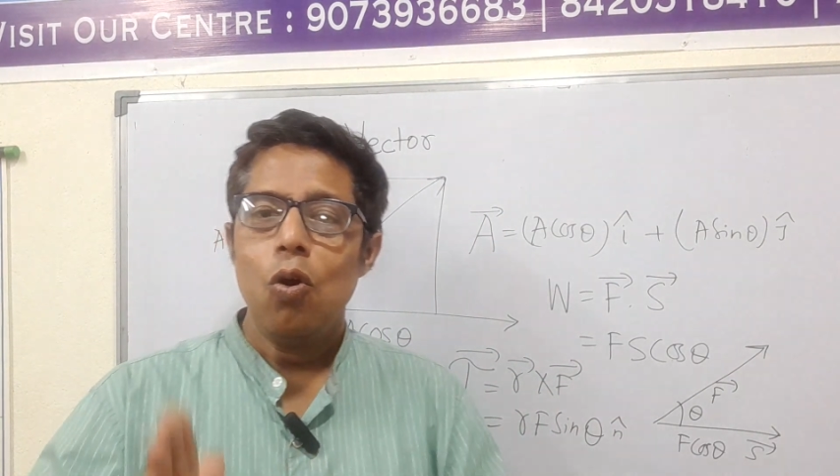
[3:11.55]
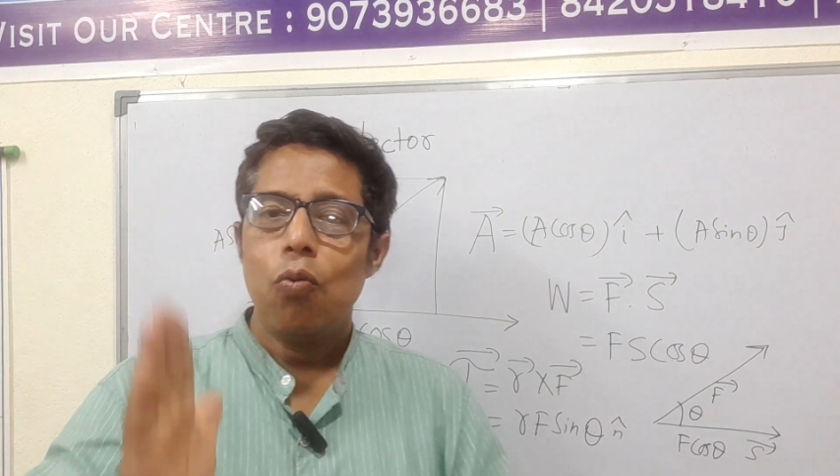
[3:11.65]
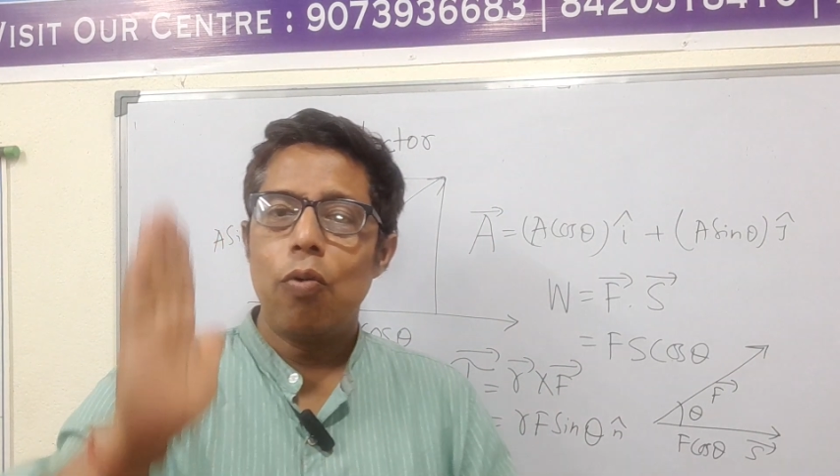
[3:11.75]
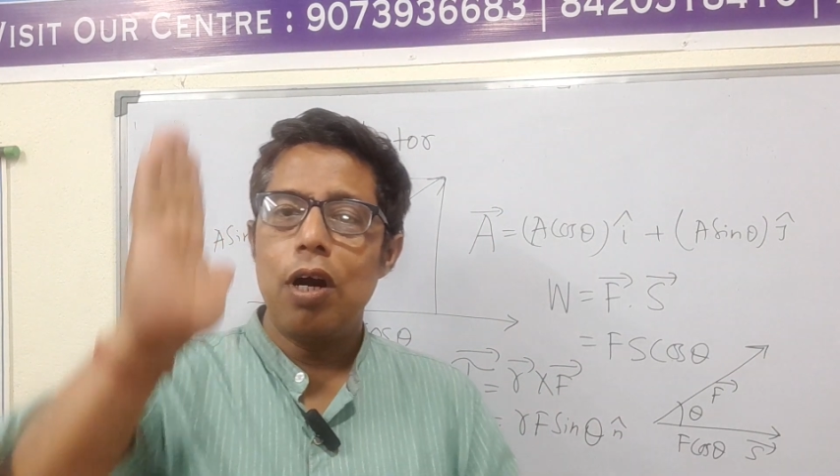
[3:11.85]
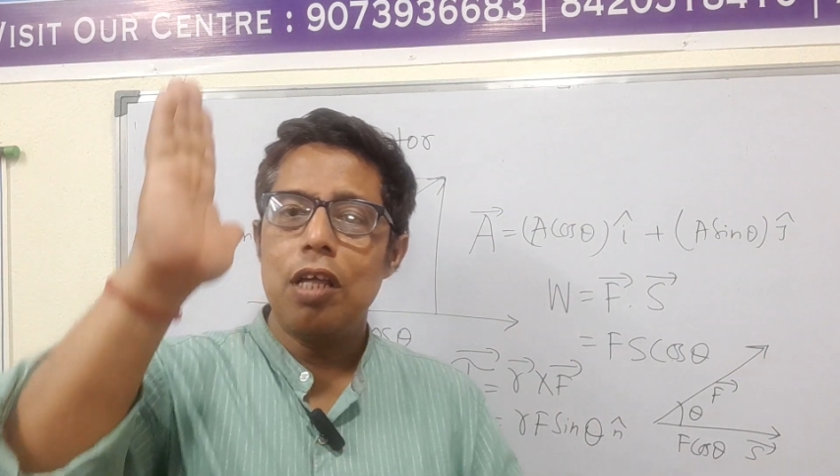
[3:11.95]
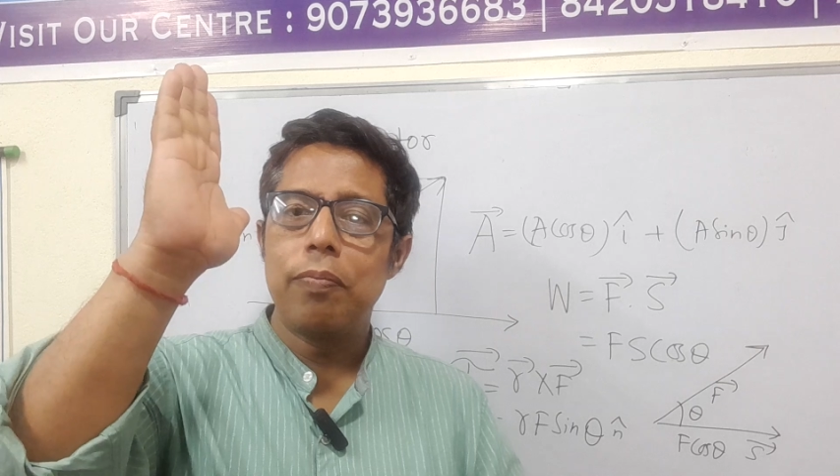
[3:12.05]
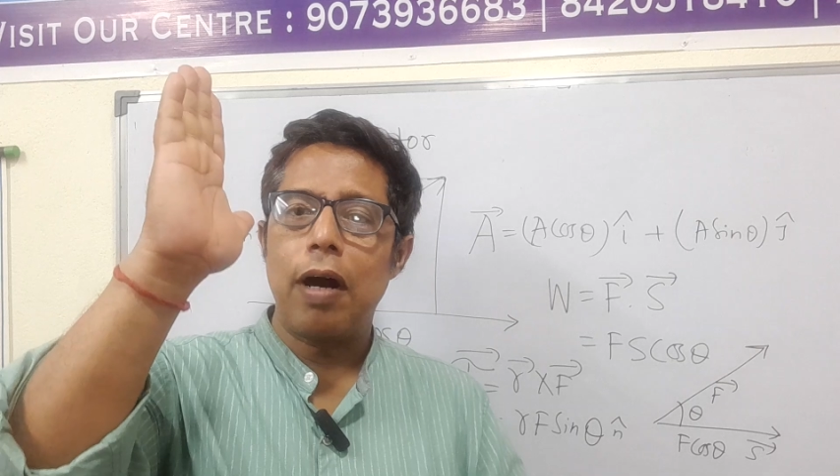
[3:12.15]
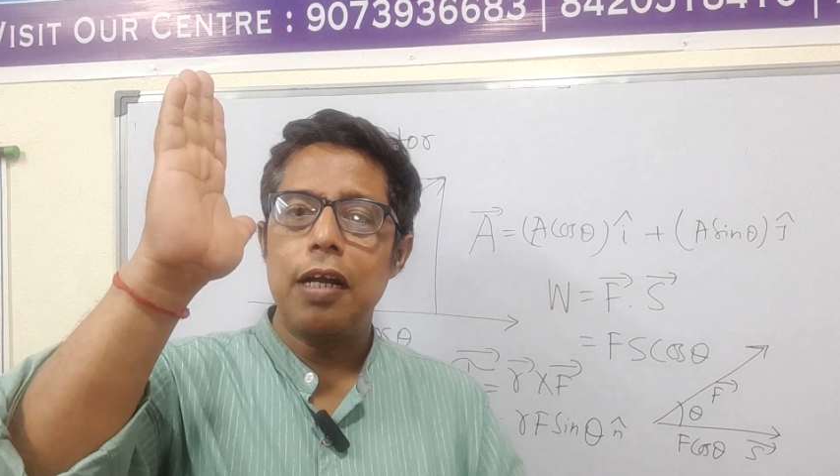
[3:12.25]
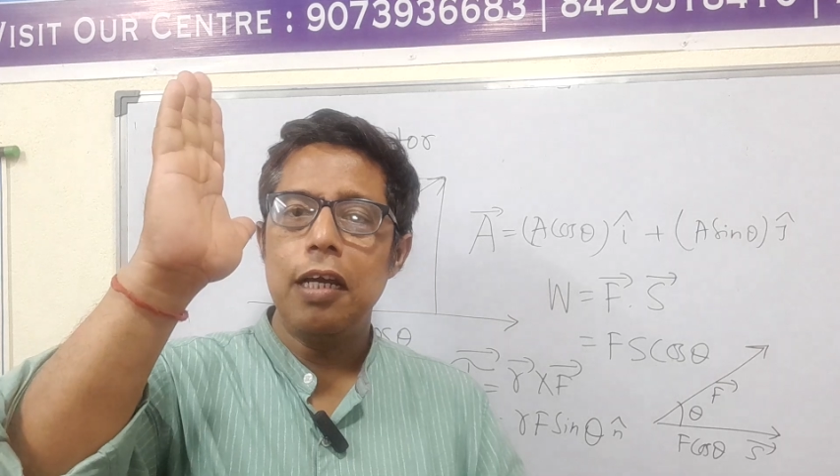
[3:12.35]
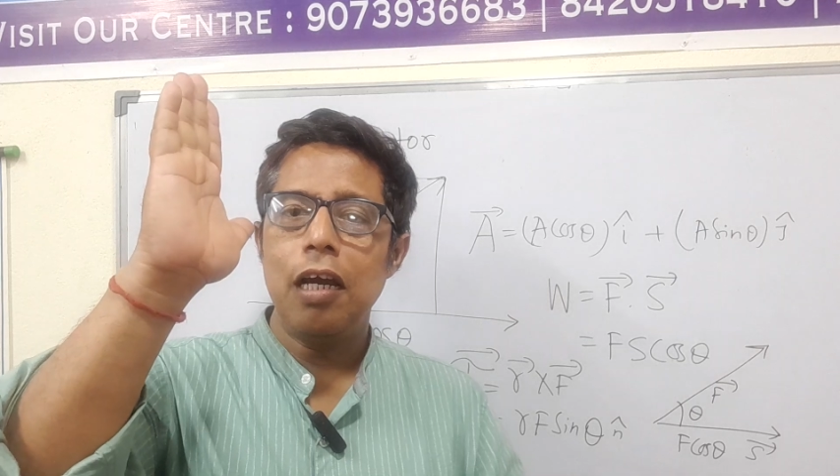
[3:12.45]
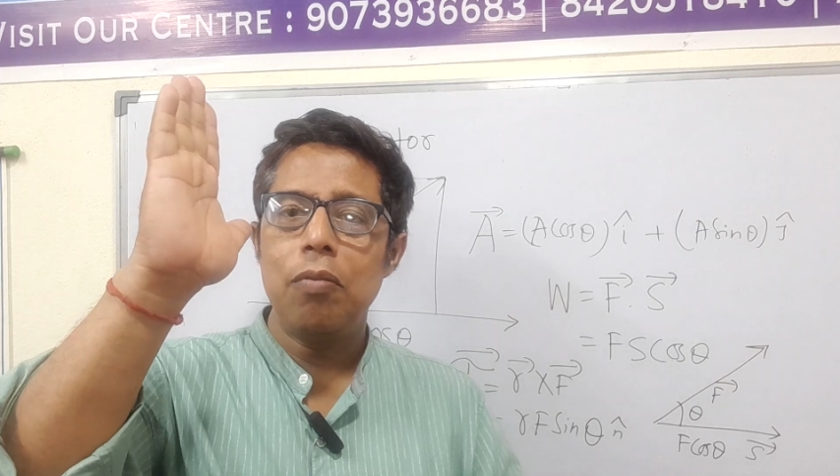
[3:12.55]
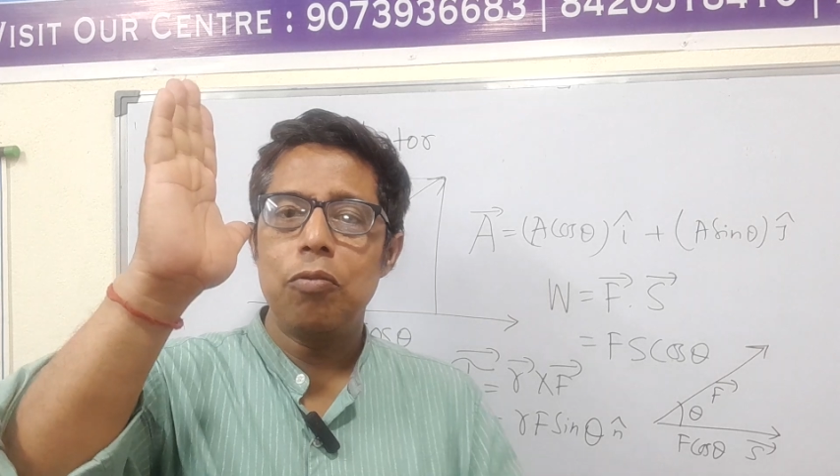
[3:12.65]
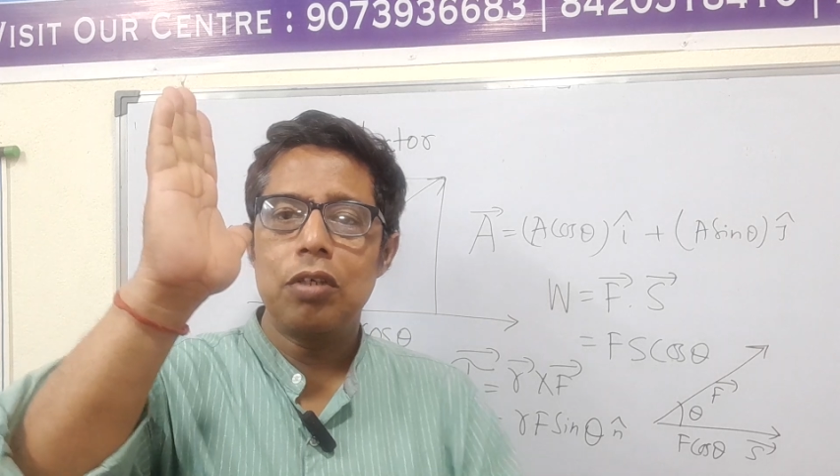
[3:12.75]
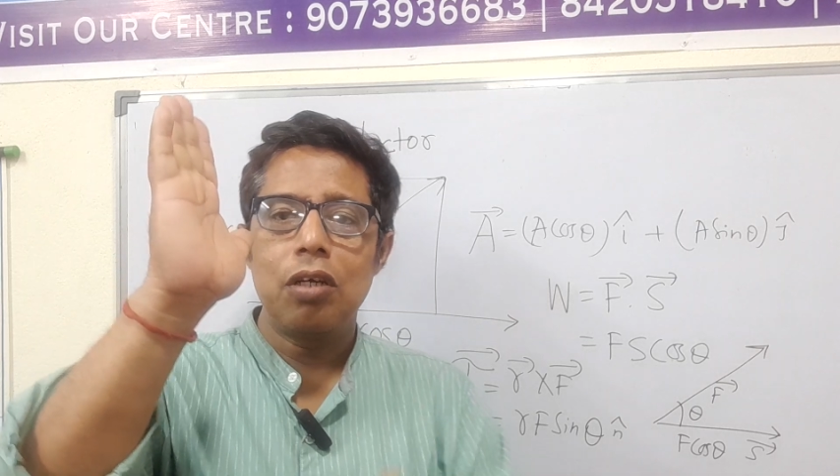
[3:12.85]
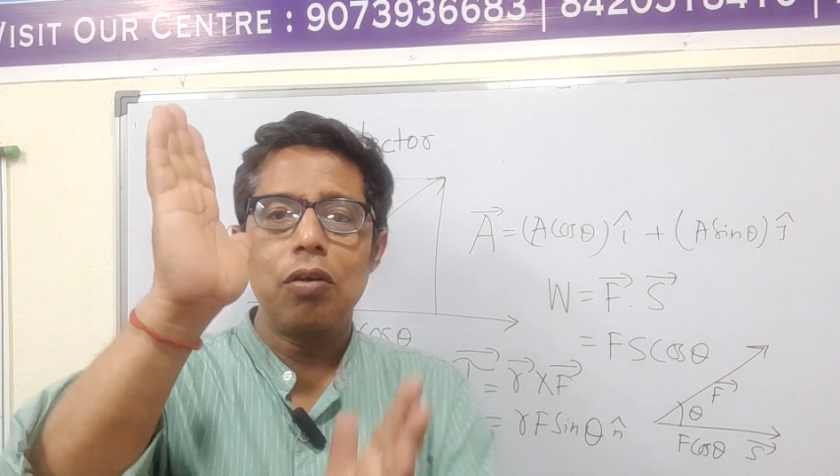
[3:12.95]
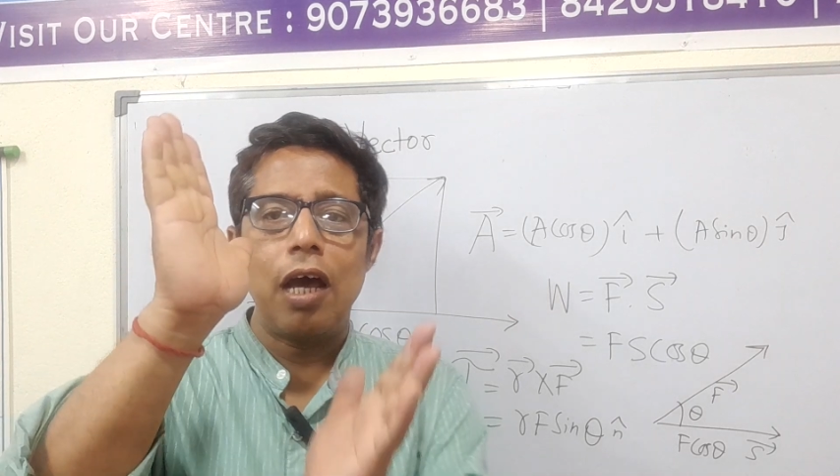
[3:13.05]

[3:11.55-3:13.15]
One is vertical motion,